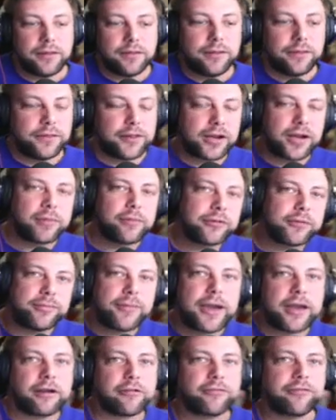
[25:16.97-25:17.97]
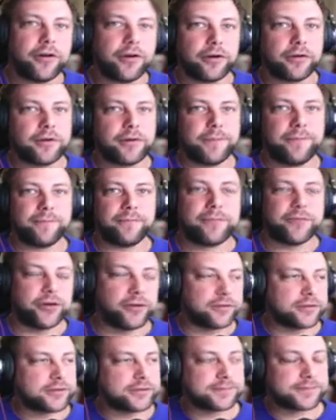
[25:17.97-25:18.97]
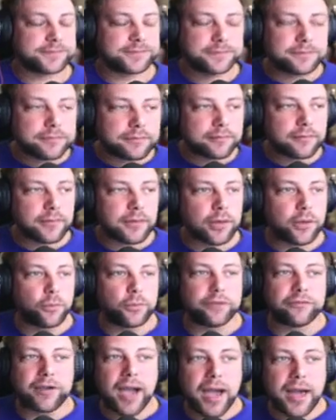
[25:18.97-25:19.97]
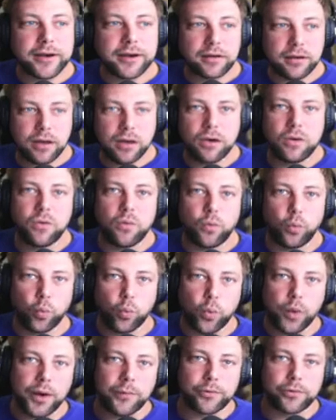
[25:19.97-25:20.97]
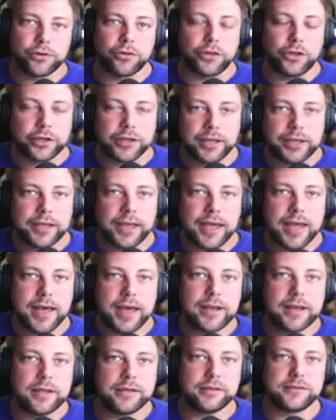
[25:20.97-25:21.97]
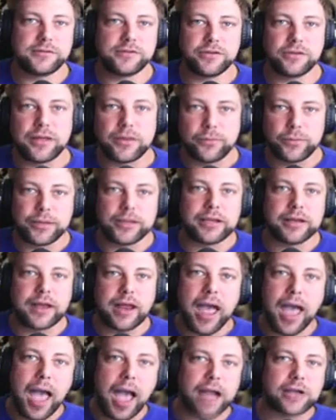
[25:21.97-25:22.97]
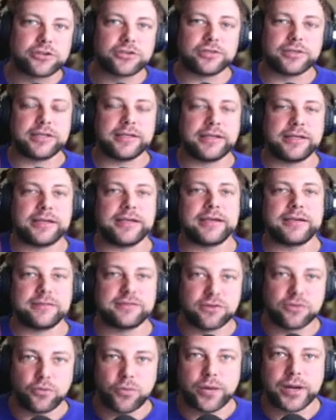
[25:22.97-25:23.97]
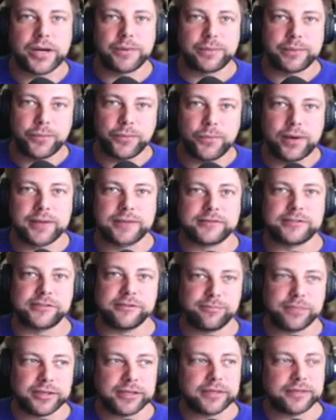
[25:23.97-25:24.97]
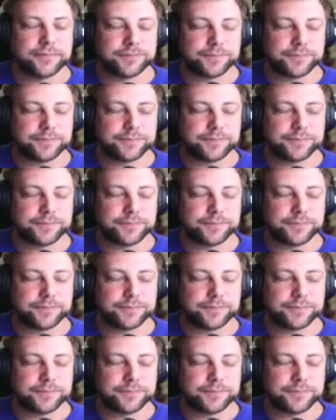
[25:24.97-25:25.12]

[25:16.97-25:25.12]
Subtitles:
The numbers matter, folks. We've got to know what we're looking at so that we can actually get to where we want to be.